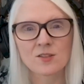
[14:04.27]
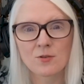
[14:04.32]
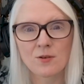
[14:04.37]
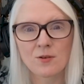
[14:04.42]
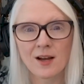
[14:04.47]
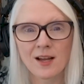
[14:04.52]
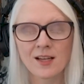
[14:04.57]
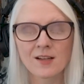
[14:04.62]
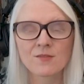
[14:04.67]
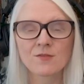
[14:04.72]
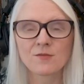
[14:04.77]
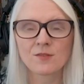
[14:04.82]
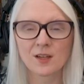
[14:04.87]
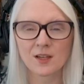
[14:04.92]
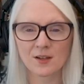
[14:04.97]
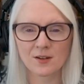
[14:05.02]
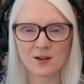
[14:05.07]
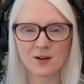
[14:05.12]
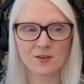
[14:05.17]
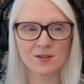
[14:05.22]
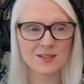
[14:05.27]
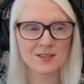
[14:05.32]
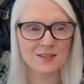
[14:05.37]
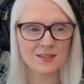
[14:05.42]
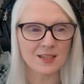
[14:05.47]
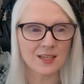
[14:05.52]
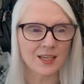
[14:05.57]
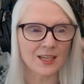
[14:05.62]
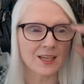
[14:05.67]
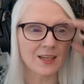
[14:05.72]
So I had figured out a
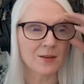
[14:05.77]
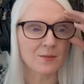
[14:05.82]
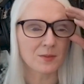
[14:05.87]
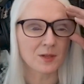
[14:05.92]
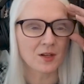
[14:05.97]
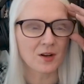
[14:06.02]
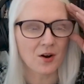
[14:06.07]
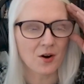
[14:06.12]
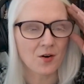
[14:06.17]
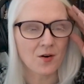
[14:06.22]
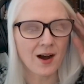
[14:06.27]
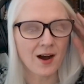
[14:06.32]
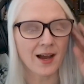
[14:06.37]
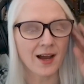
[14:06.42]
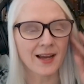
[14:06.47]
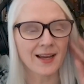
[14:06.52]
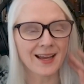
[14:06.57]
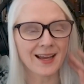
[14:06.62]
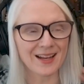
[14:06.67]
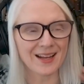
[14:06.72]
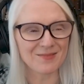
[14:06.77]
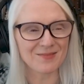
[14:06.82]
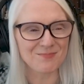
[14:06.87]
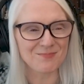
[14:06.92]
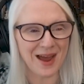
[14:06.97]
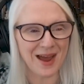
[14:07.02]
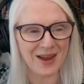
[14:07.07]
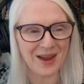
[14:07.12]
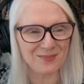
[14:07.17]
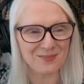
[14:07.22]
scheme. I had
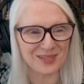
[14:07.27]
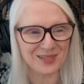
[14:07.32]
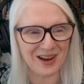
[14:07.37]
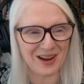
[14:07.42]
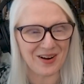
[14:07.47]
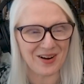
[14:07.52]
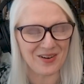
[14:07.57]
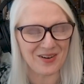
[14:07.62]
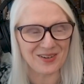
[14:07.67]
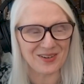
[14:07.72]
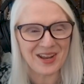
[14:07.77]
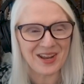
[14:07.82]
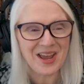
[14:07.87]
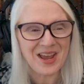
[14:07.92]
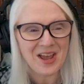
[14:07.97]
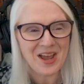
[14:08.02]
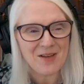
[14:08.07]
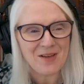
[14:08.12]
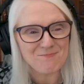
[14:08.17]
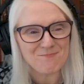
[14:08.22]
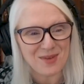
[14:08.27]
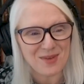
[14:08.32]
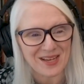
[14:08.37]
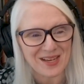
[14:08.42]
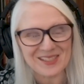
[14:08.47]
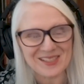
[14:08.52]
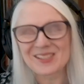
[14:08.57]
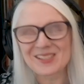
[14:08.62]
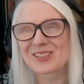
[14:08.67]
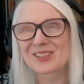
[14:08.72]
mapped out
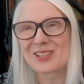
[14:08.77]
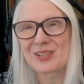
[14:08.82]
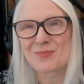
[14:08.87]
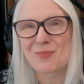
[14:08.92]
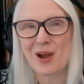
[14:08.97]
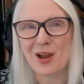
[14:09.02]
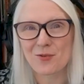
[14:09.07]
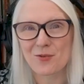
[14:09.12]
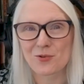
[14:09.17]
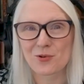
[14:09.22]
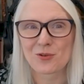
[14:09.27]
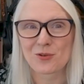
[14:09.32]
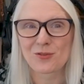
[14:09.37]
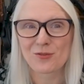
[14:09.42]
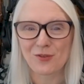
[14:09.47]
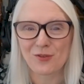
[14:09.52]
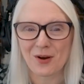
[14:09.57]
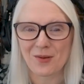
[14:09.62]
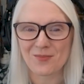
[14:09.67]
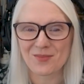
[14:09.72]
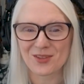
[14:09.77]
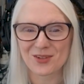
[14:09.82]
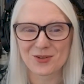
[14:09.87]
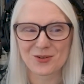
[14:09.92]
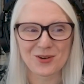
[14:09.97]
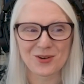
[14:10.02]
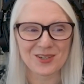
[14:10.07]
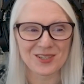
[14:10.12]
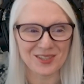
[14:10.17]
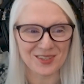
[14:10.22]
basically my route from the
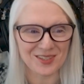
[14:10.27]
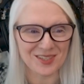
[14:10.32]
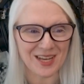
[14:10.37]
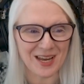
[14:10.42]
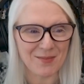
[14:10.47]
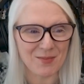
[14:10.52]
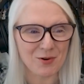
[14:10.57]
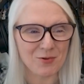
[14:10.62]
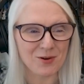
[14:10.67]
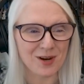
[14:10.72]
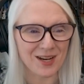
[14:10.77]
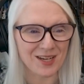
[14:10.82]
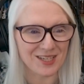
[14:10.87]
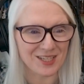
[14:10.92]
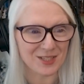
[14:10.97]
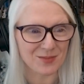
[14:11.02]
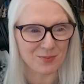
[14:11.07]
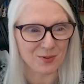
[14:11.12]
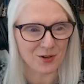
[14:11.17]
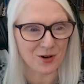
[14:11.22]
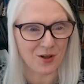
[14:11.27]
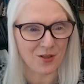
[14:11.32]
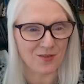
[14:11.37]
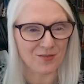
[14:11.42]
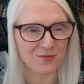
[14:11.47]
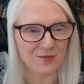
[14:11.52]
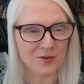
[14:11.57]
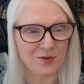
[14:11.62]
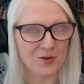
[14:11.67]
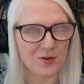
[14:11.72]
door to the table where I need to put all the
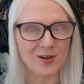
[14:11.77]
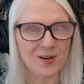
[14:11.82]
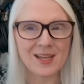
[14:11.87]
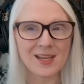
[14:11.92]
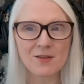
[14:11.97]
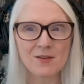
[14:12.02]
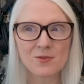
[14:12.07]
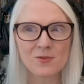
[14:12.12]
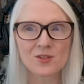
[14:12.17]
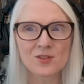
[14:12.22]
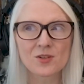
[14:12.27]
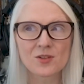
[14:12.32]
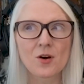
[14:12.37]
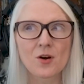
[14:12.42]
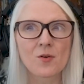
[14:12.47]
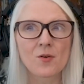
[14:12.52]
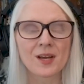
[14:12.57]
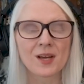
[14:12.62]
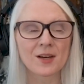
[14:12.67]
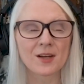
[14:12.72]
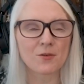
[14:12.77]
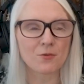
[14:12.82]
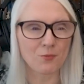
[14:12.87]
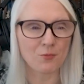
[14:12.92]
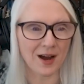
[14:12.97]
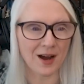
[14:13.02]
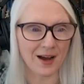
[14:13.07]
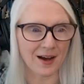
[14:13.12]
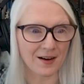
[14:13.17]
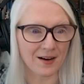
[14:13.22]
food. It was going
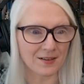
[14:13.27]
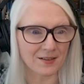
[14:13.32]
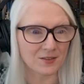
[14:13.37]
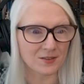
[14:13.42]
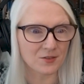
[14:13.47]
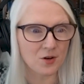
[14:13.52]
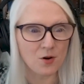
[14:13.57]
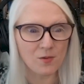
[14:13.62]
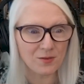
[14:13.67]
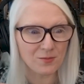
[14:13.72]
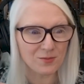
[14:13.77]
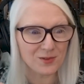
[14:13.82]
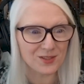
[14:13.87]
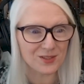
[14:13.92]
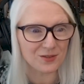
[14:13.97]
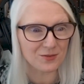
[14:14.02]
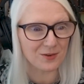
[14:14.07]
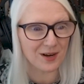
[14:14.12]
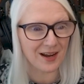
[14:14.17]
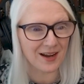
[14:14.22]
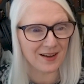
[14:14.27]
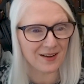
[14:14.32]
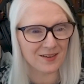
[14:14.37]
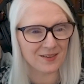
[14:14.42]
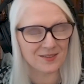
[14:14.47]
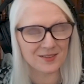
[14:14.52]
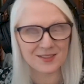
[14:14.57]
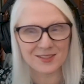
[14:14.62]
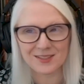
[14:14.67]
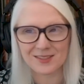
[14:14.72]
well. No one was
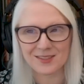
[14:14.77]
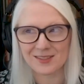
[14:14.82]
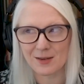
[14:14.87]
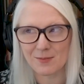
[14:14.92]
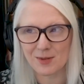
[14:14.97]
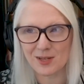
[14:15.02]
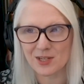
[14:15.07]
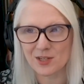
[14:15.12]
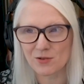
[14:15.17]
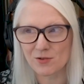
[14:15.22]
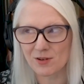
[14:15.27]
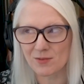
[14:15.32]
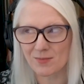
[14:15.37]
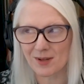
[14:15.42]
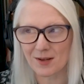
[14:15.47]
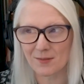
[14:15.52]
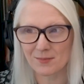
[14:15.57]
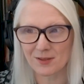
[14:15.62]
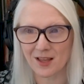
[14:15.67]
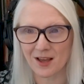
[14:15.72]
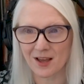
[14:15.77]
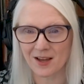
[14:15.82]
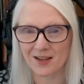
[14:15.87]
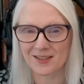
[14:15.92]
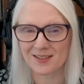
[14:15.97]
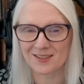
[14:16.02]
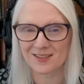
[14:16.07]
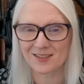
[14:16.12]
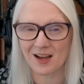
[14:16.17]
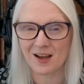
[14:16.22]
around to see me doing my
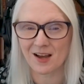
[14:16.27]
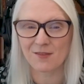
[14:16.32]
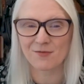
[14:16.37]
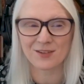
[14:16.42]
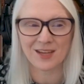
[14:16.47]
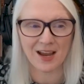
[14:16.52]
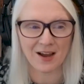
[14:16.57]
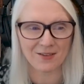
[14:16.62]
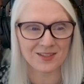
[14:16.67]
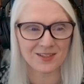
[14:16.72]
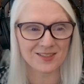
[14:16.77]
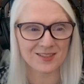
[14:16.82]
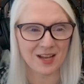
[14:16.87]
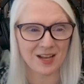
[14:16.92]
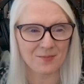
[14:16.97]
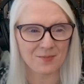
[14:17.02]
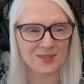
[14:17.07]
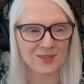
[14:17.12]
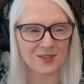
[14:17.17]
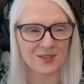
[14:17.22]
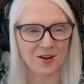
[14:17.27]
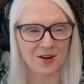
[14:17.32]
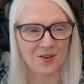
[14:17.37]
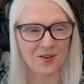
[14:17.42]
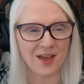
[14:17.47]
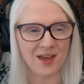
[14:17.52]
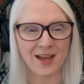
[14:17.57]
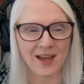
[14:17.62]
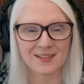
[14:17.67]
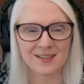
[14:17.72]
blind stuff, counting the steps and
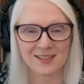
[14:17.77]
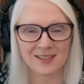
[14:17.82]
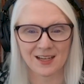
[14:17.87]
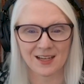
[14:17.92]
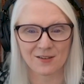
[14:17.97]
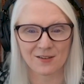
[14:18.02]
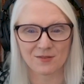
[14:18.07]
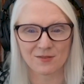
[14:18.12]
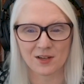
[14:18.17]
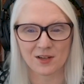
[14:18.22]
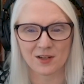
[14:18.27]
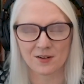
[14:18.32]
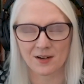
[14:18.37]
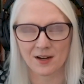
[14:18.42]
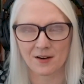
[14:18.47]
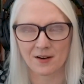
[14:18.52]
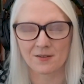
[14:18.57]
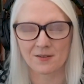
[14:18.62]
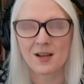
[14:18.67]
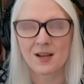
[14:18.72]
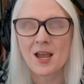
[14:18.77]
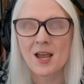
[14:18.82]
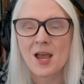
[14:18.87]
all that to get it figured out.